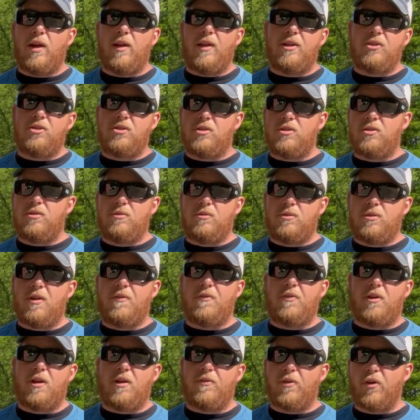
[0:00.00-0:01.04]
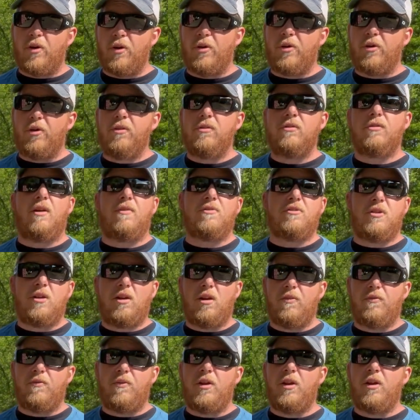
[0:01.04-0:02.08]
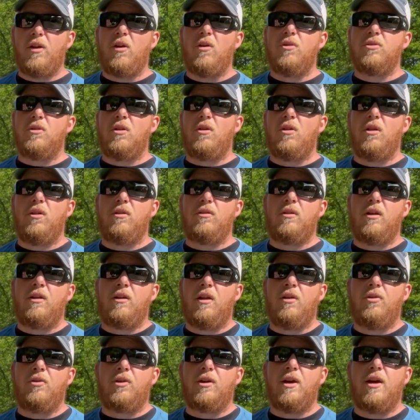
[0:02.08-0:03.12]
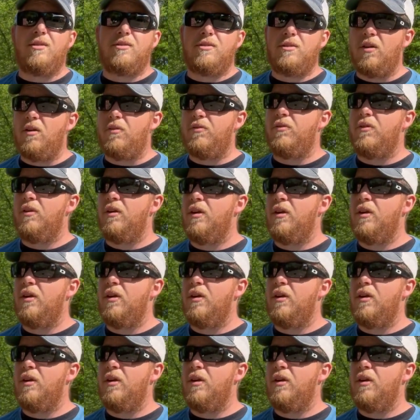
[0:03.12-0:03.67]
That's just stuff that I've heard, I've seen on videos and other kind of stuff.